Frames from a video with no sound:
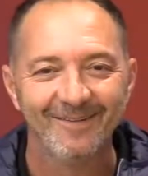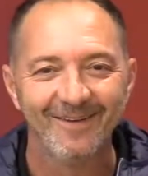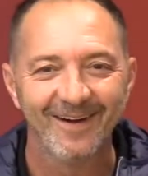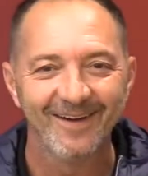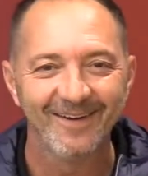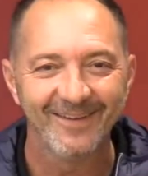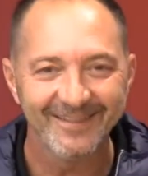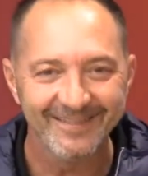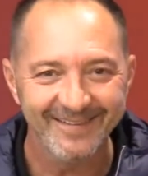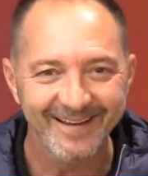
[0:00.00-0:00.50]
Well,
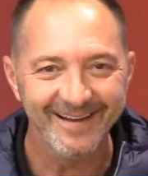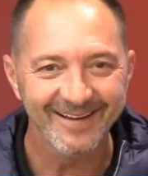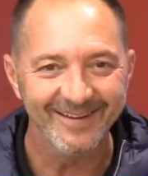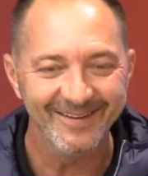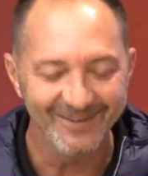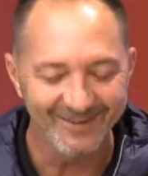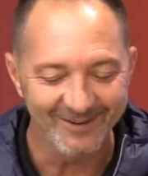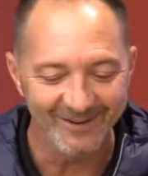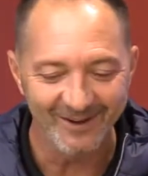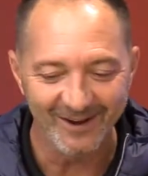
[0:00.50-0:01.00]
I've got to tell
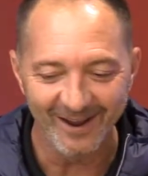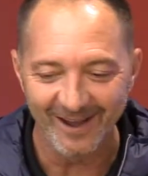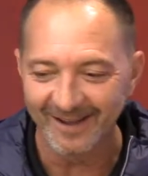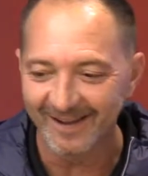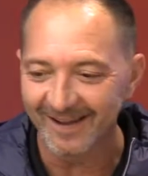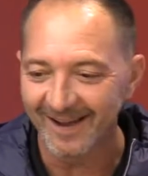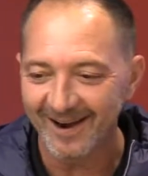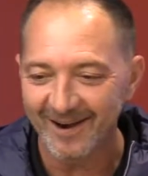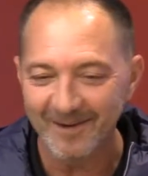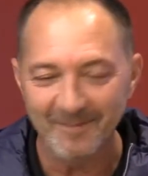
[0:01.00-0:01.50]
you, you
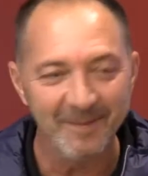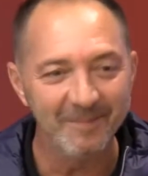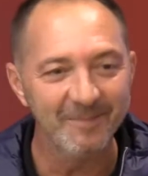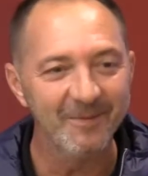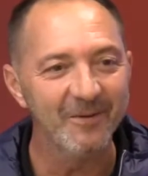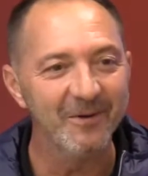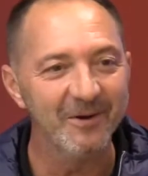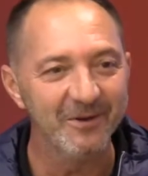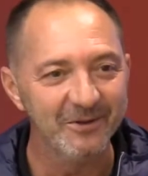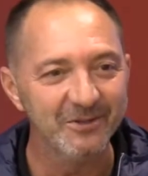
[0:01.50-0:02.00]
know, I
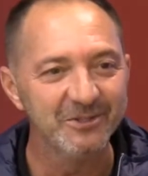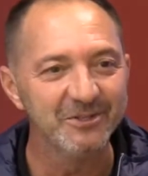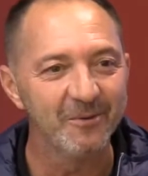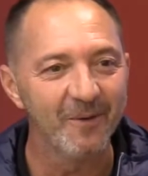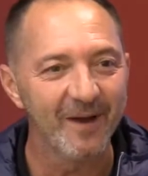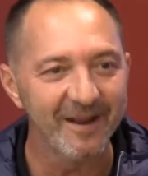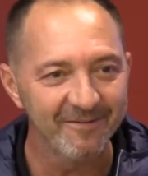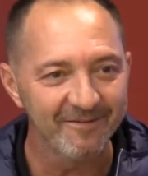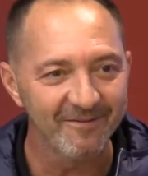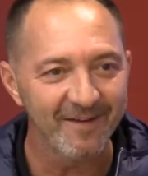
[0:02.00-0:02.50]
remember when we used to
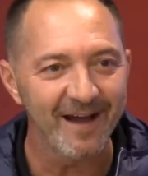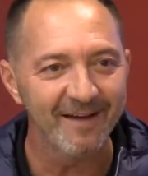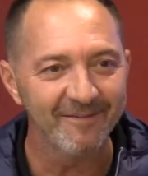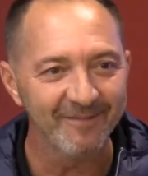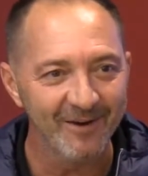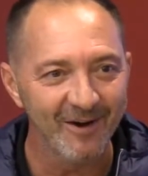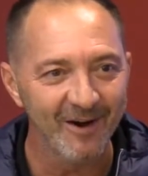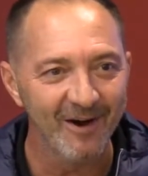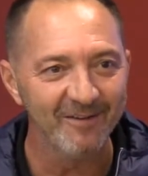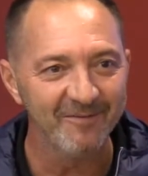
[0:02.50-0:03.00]
wait five
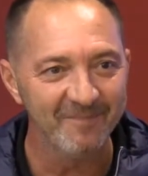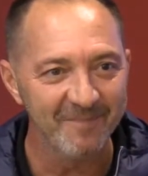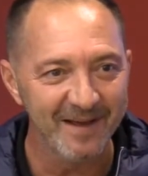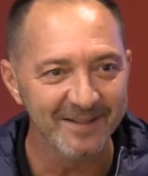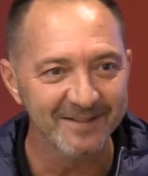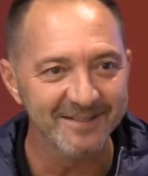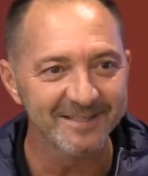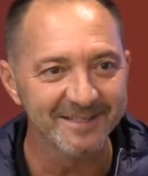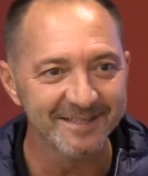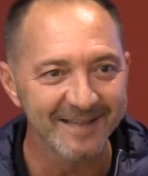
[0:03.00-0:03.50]
and a half
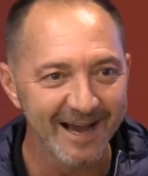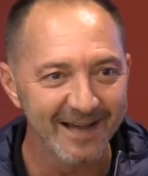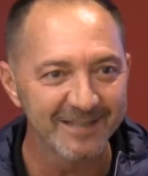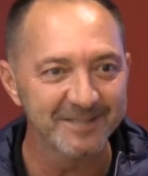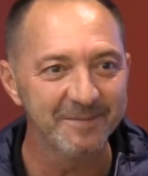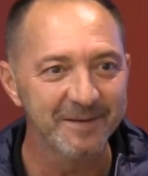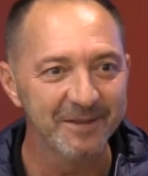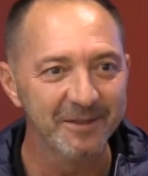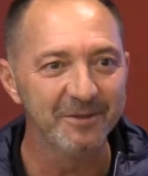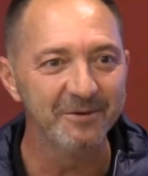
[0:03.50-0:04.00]
months. Now
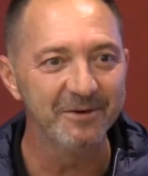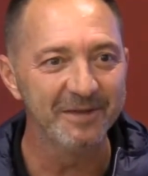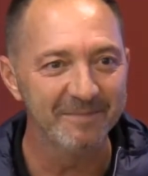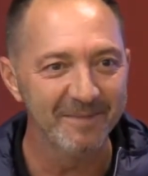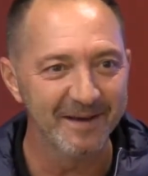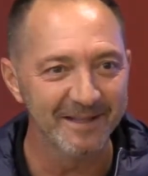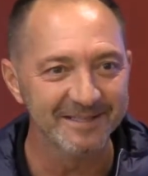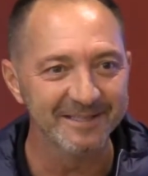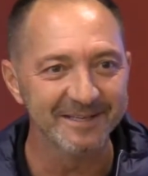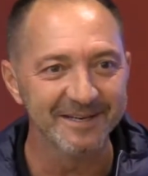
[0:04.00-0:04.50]
it's been three
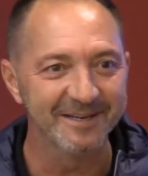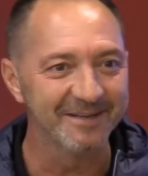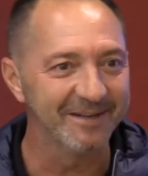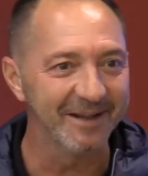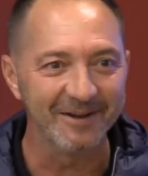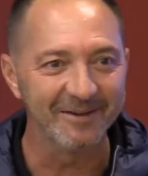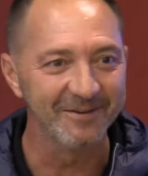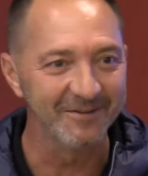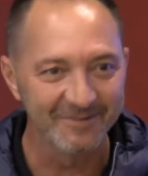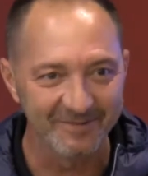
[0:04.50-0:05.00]
months and
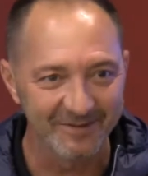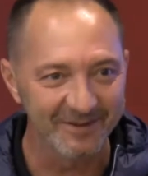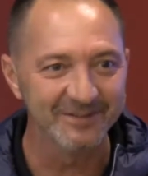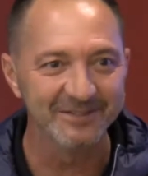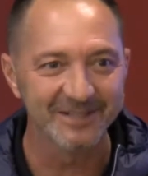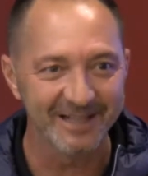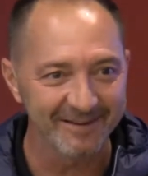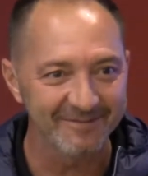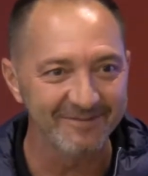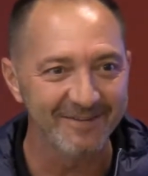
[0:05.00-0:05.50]
it, it
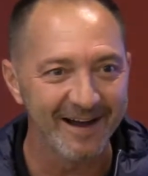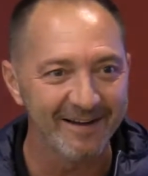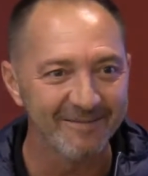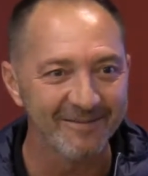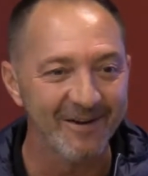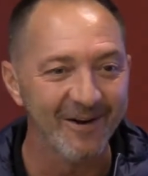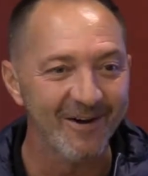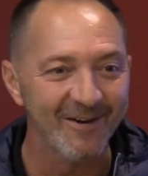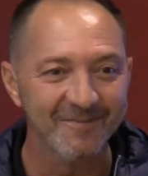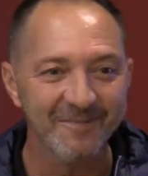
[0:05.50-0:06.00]
feels like
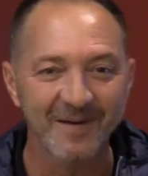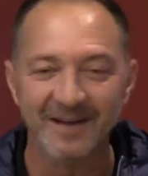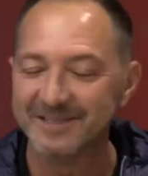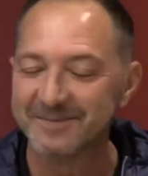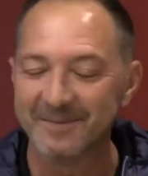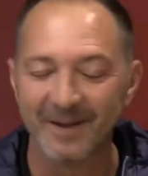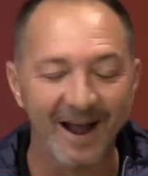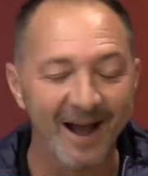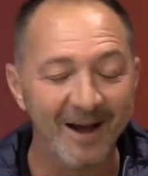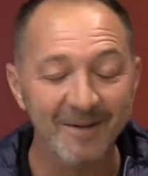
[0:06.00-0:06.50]
five and a half
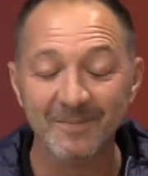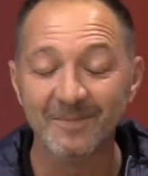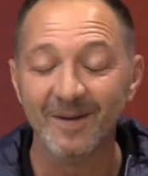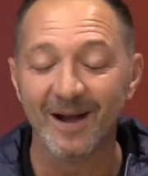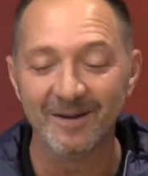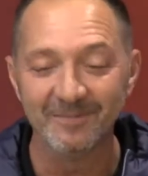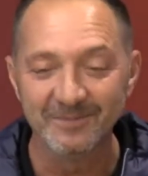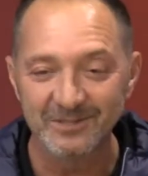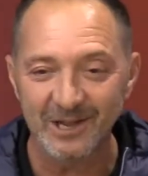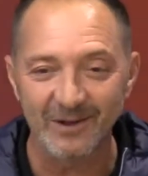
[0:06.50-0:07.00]
months, but I'm,
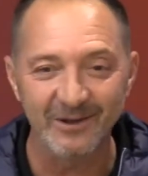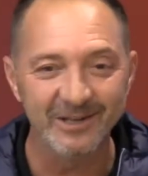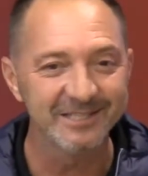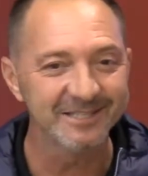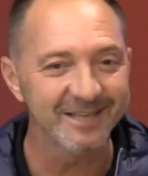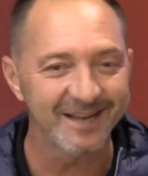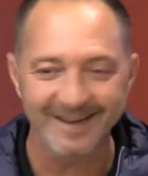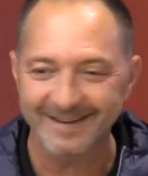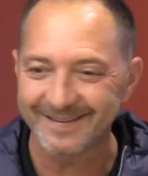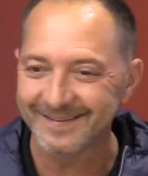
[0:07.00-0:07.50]
I'm so
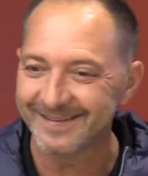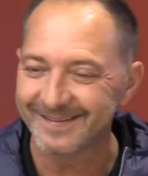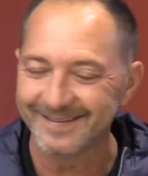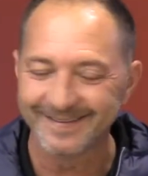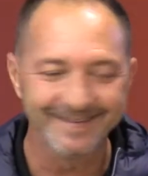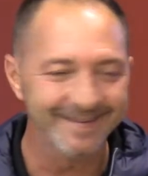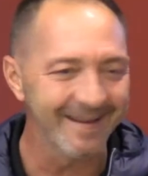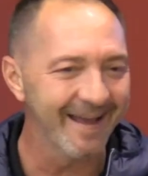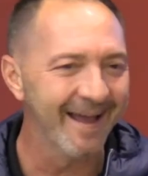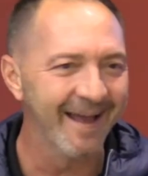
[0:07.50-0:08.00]
excited.